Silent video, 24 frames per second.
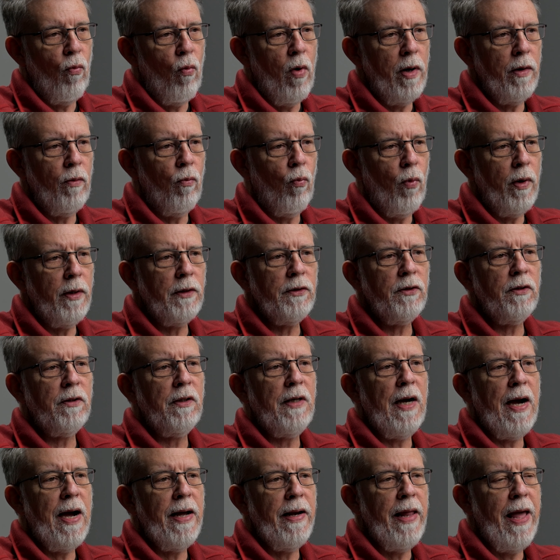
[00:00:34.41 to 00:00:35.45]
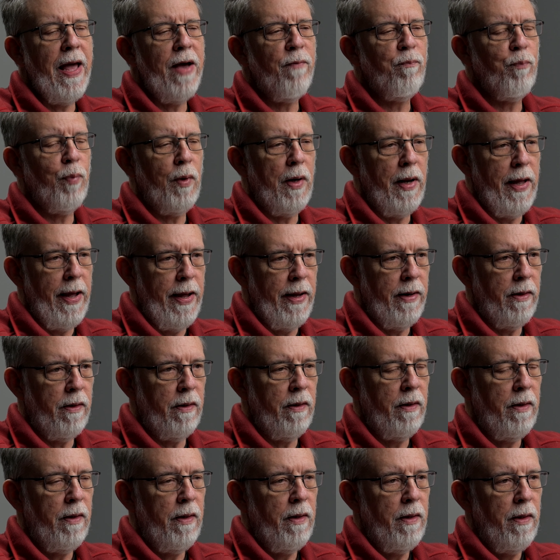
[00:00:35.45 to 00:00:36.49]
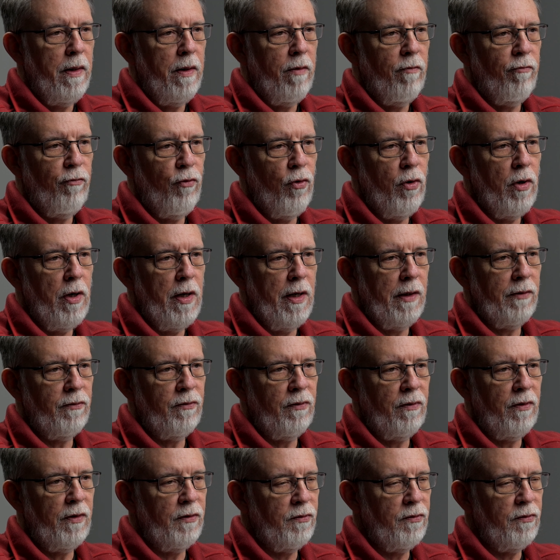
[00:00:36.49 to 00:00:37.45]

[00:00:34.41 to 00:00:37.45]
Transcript: What, what does God have planned for us?